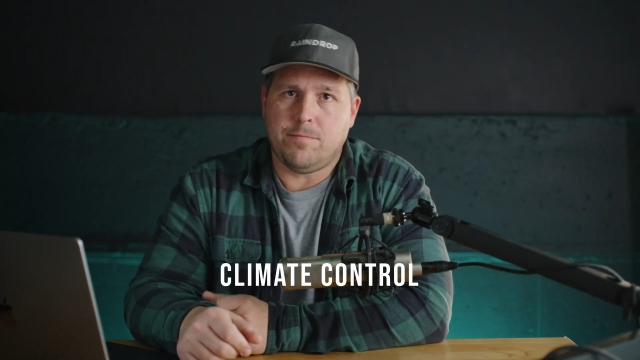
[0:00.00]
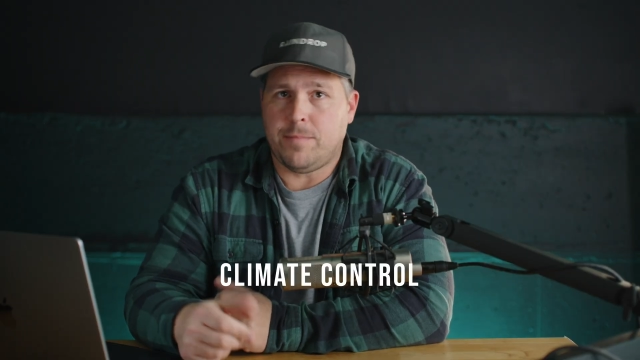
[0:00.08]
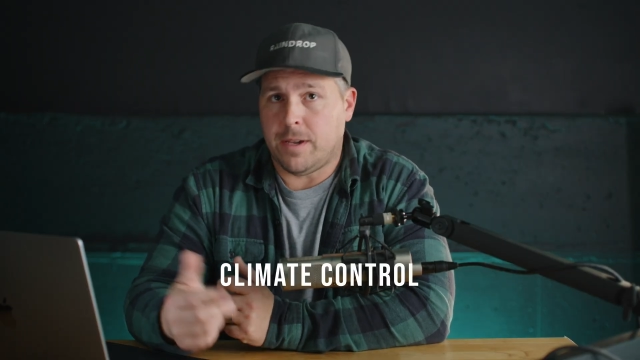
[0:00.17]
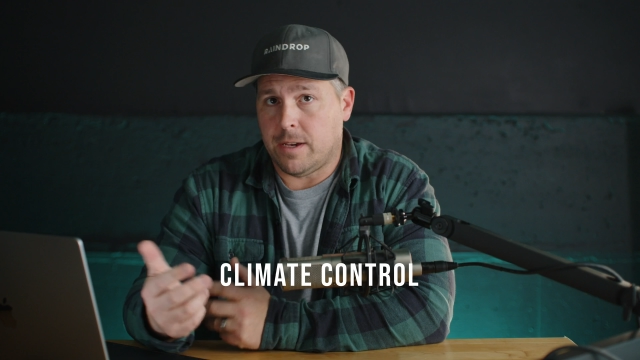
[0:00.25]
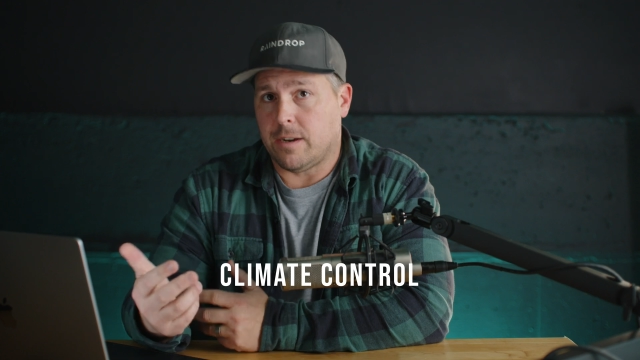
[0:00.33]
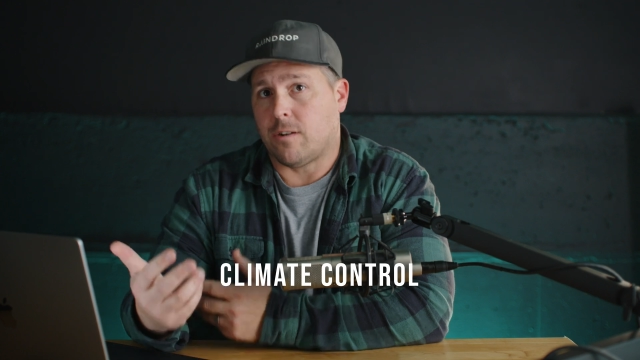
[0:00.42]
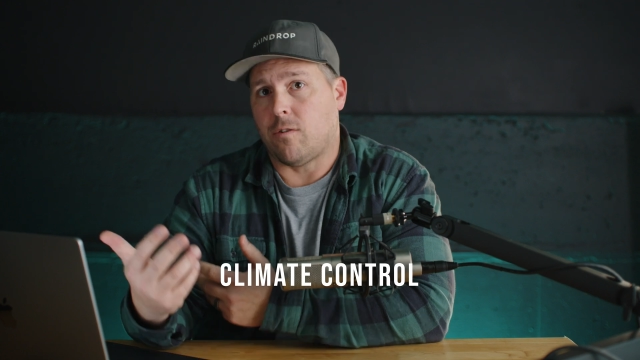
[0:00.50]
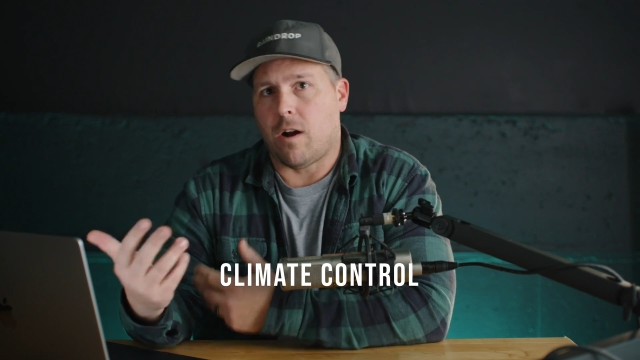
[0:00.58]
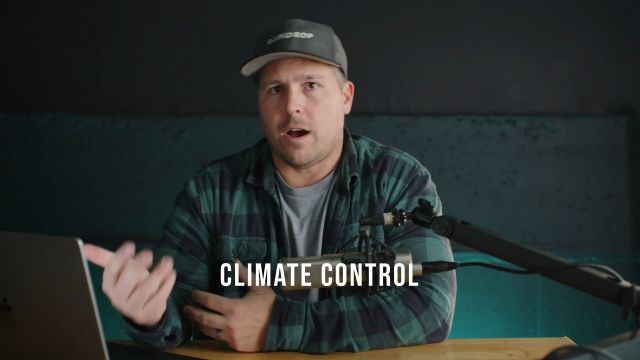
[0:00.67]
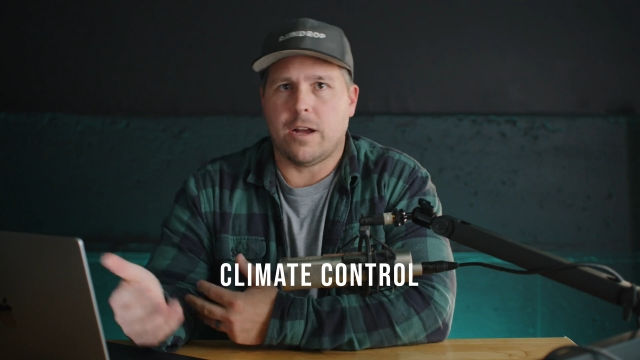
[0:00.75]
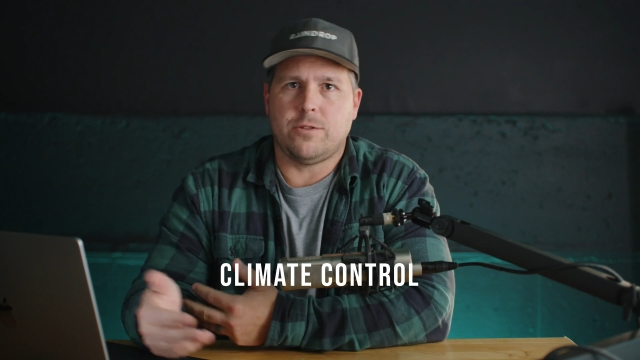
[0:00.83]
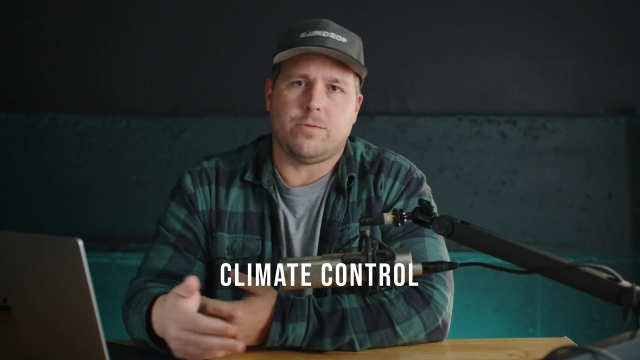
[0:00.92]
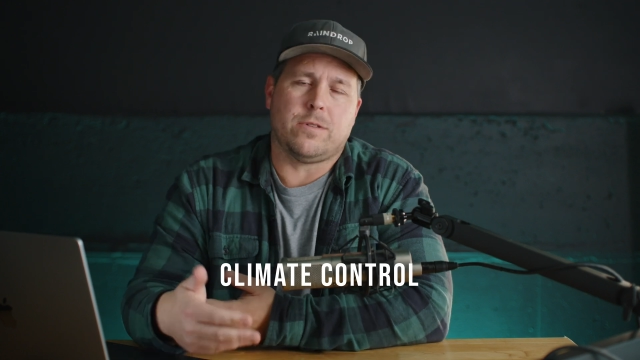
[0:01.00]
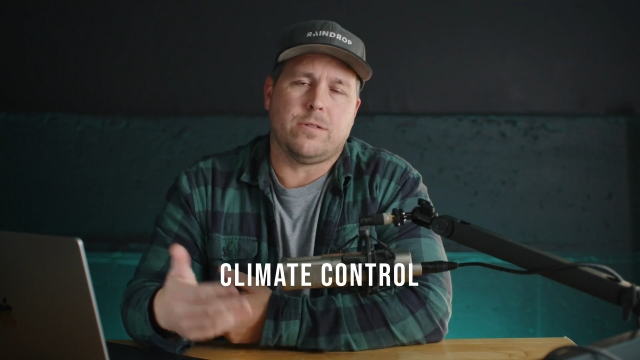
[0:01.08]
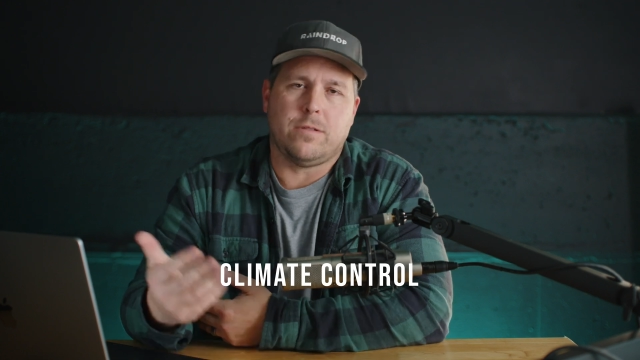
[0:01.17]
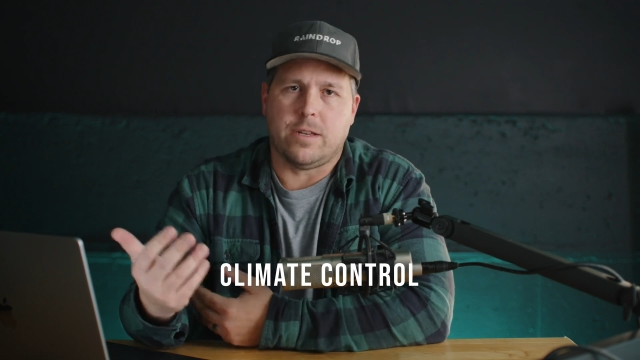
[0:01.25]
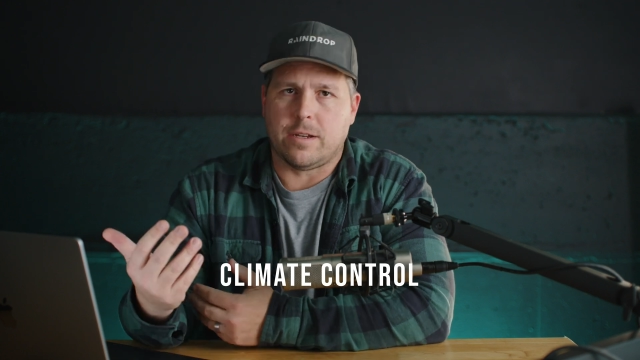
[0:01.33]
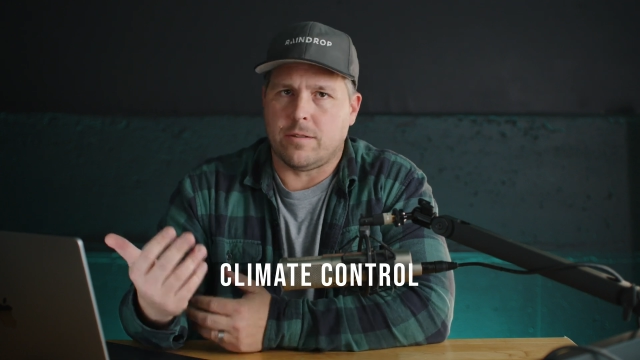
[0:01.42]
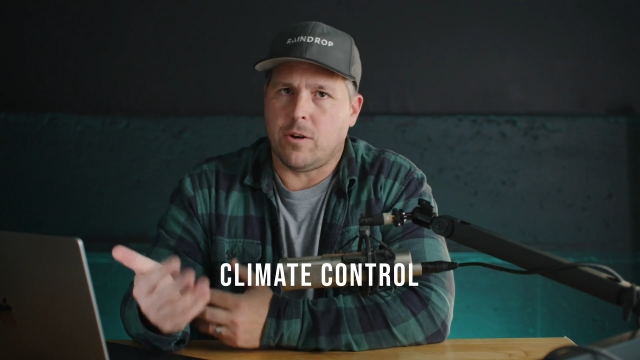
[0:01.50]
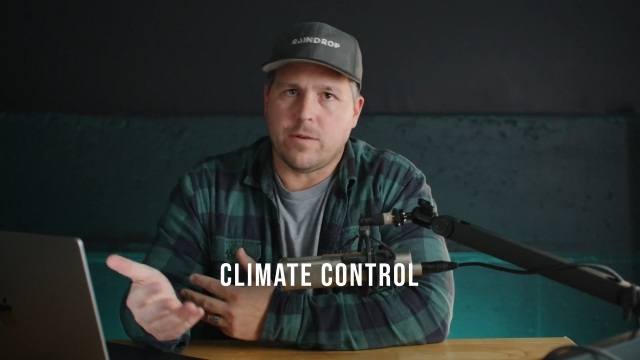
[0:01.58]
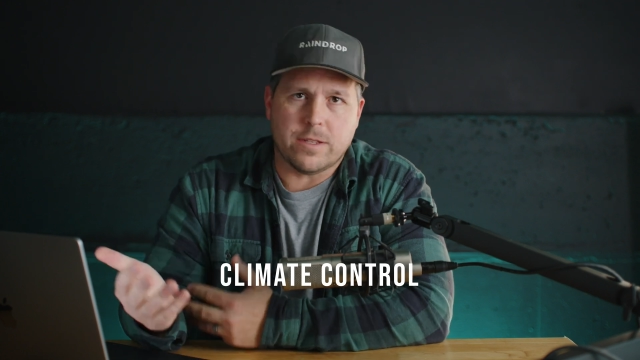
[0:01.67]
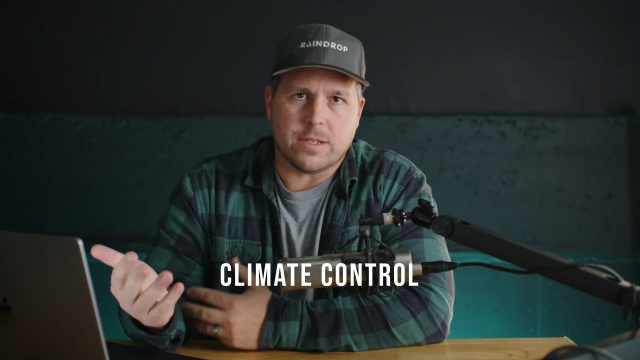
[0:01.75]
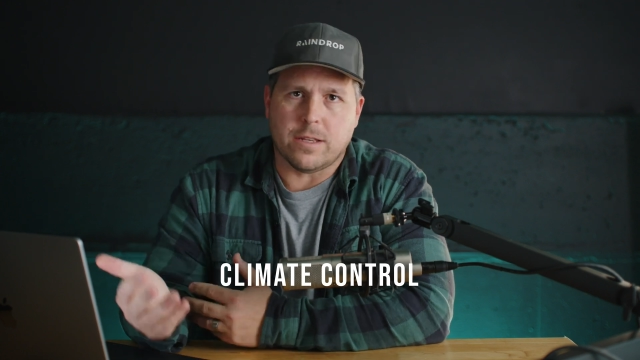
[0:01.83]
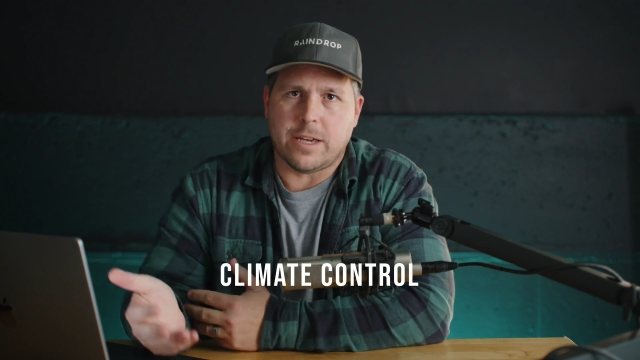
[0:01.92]
being in a garage with no
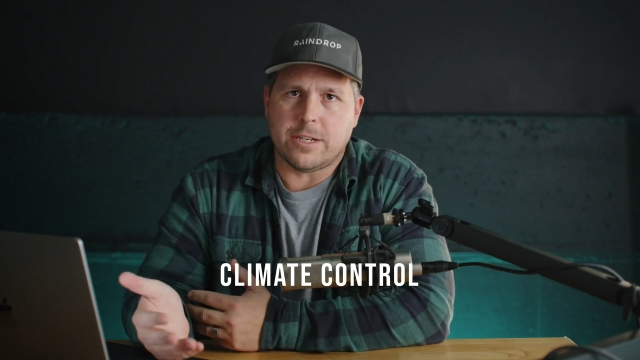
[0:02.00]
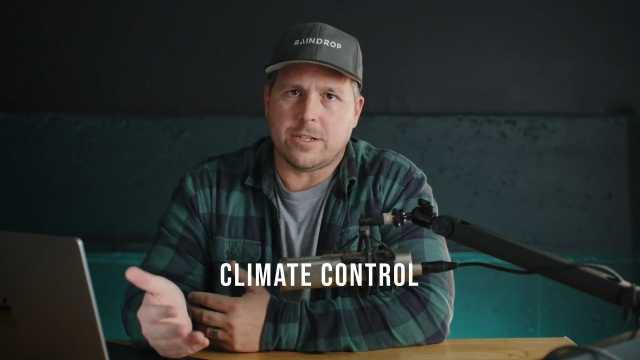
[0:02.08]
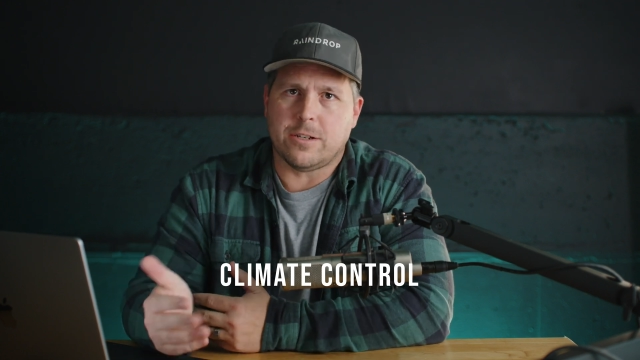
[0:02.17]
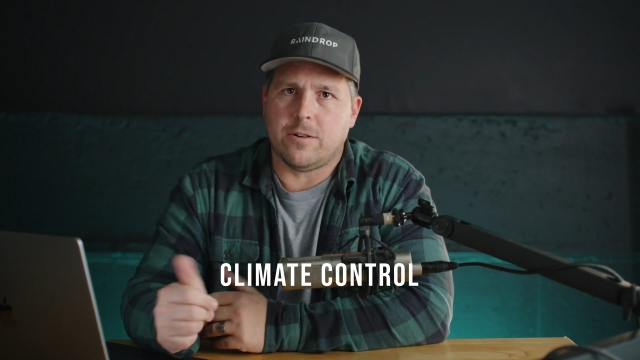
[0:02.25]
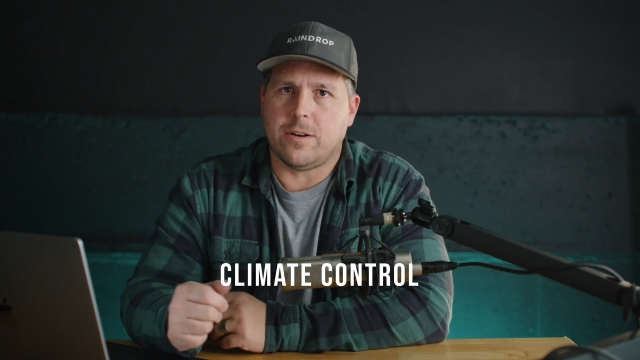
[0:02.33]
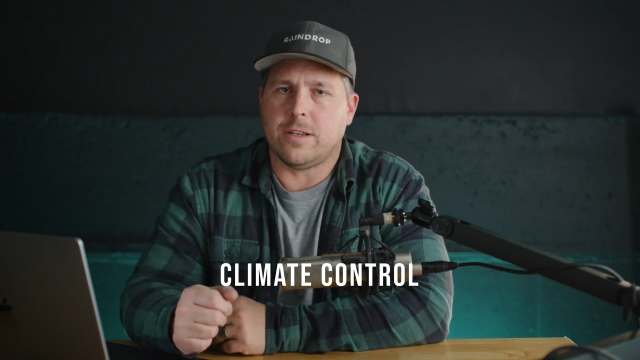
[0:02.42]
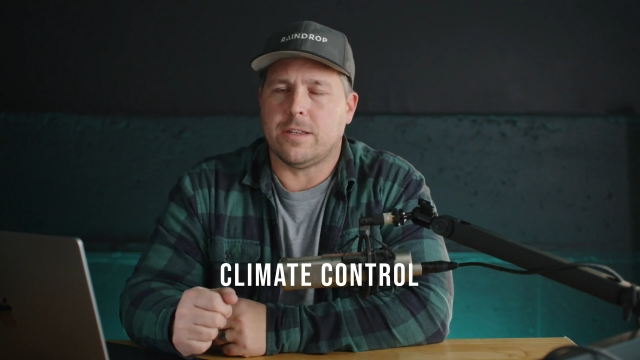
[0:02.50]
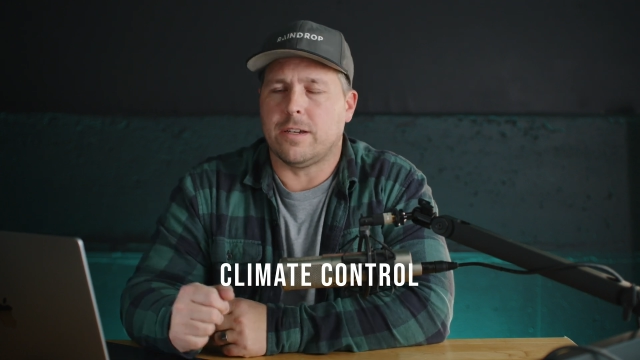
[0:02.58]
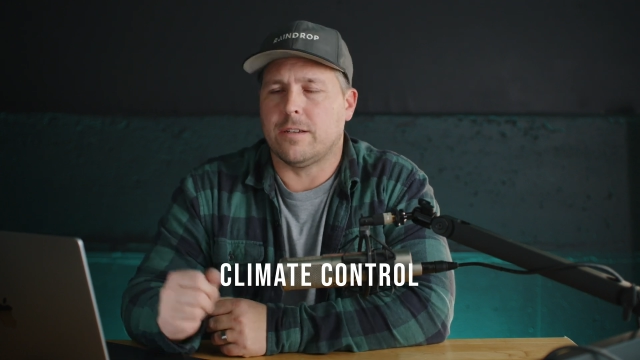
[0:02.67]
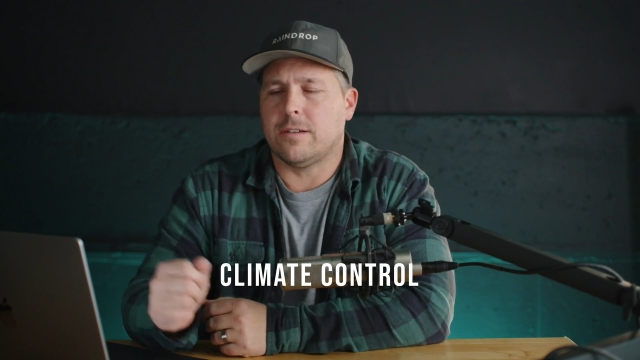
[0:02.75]
insulation or anything.